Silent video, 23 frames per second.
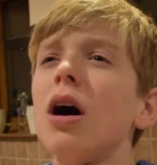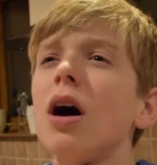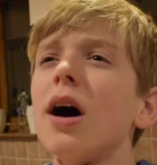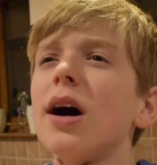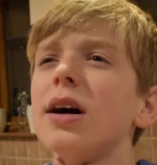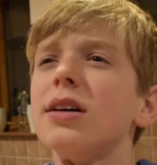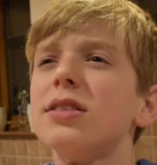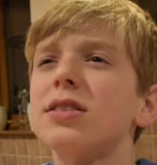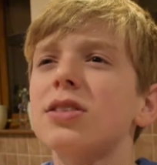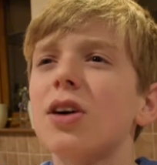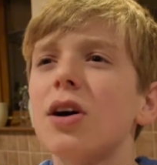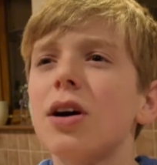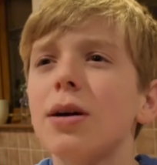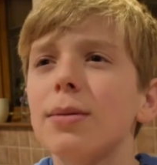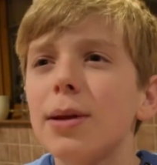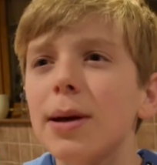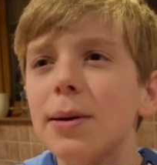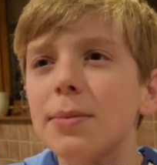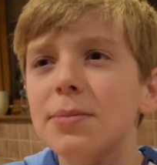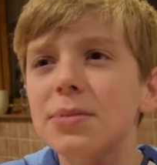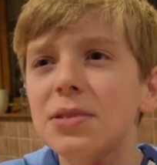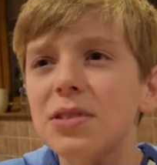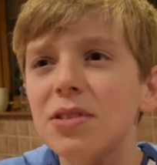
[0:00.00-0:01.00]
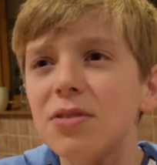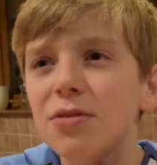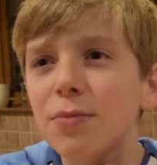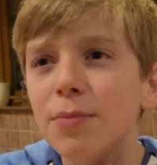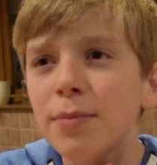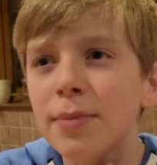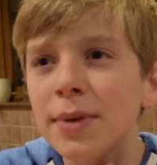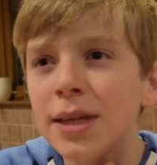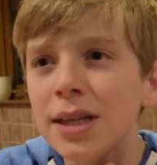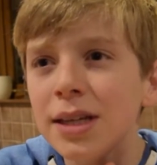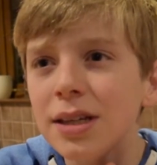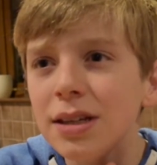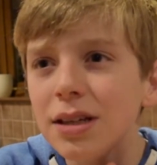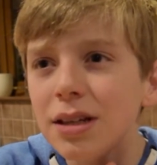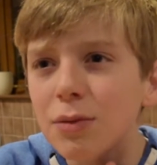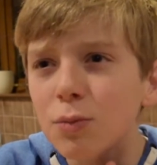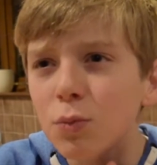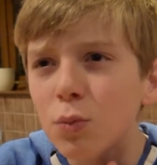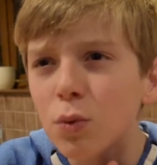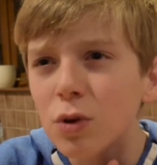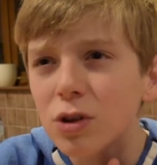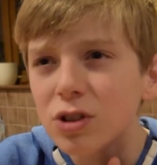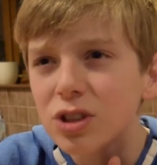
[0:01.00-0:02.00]
A time lapse of me
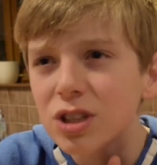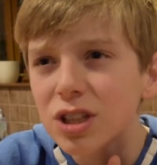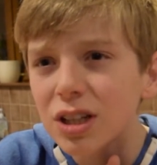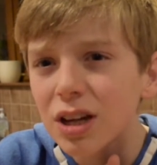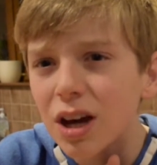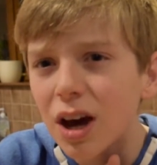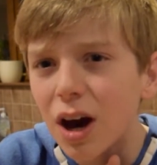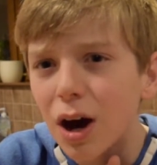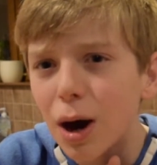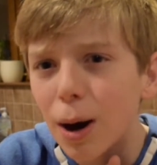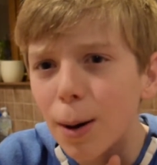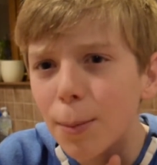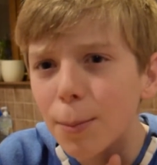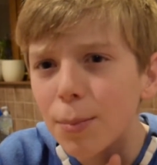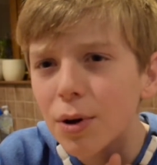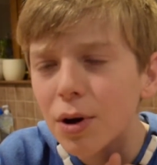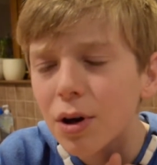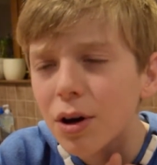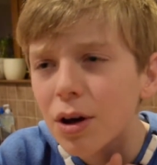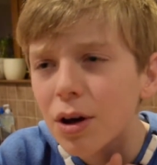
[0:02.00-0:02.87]
washing up?